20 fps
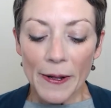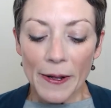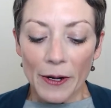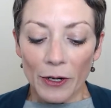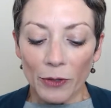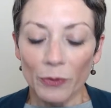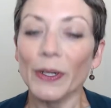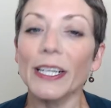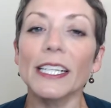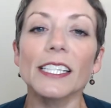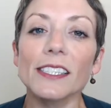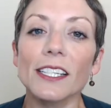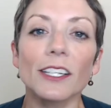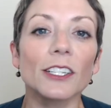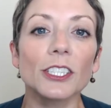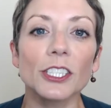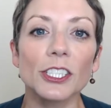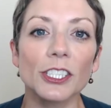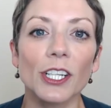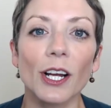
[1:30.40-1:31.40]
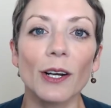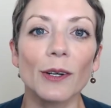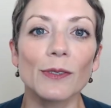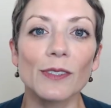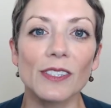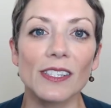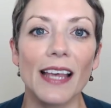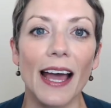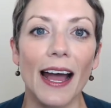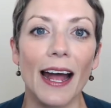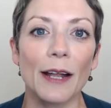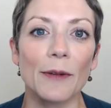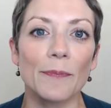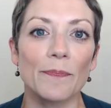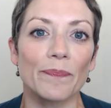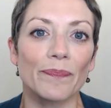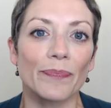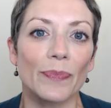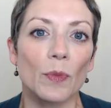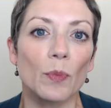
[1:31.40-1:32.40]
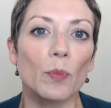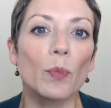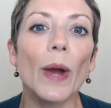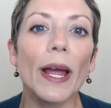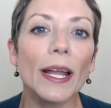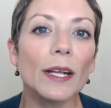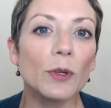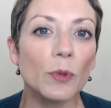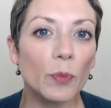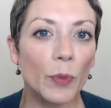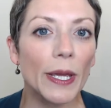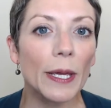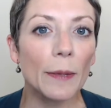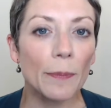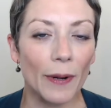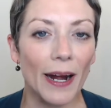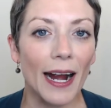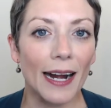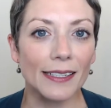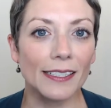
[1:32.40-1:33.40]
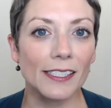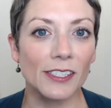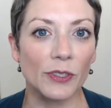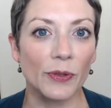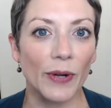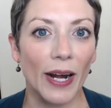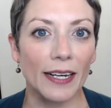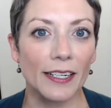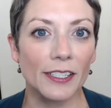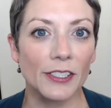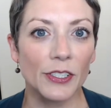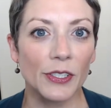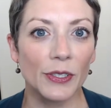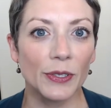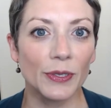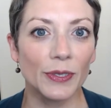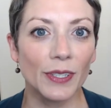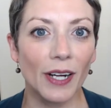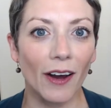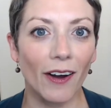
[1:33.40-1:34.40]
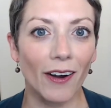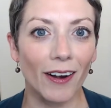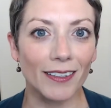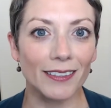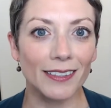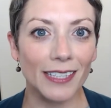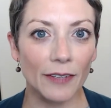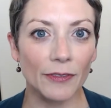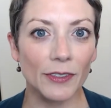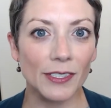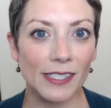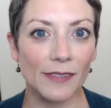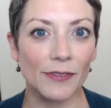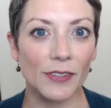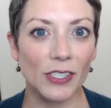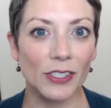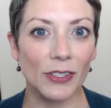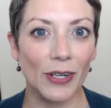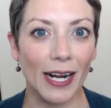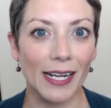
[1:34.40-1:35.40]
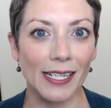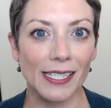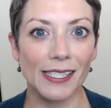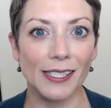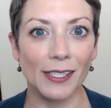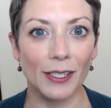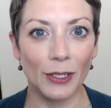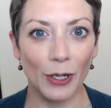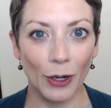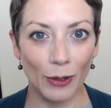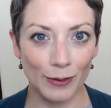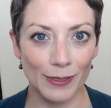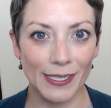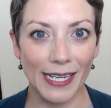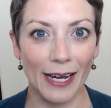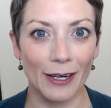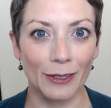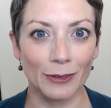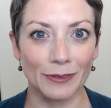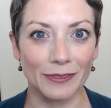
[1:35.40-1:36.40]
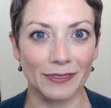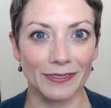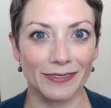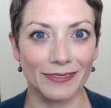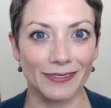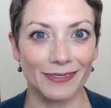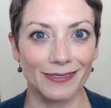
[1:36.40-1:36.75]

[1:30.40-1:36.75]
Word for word: Research shows that when we practice gratitude, our levels of stress go down.